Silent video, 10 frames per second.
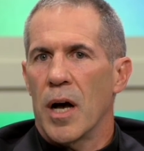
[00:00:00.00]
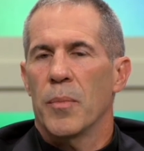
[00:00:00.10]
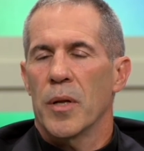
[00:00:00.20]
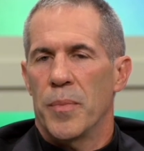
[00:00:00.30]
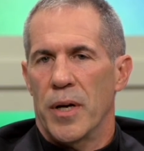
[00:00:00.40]

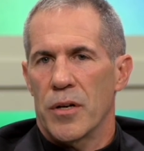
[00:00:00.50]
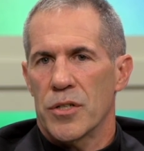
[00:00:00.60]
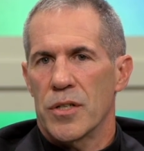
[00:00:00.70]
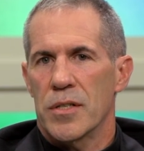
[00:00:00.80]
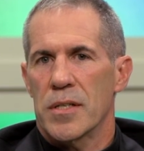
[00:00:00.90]
couple of
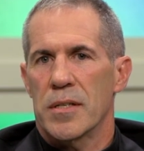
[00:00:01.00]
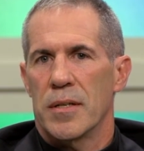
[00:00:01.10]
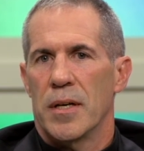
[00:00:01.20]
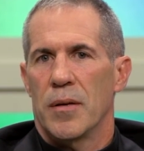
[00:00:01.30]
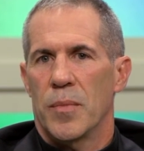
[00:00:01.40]
parishes.
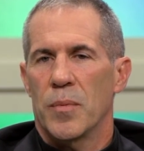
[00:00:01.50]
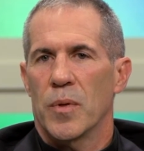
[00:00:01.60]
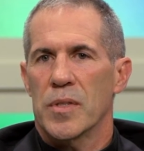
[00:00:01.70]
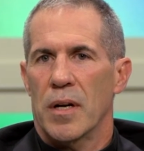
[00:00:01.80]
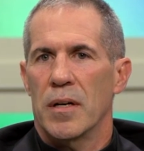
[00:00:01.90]

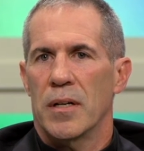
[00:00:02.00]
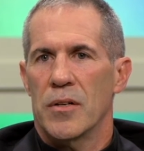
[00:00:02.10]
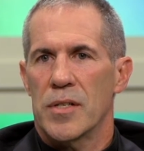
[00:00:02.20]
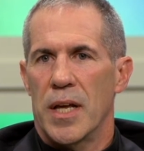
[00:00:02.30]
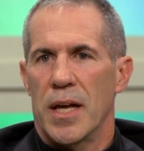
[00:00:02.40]
People starting to
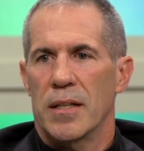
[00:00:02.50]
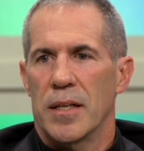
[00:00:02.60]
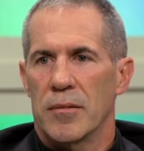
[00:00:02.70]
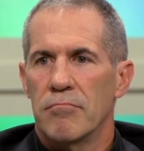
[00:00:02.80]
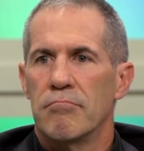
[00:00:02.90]
understand
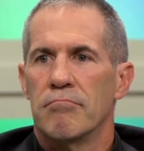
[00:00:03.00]
that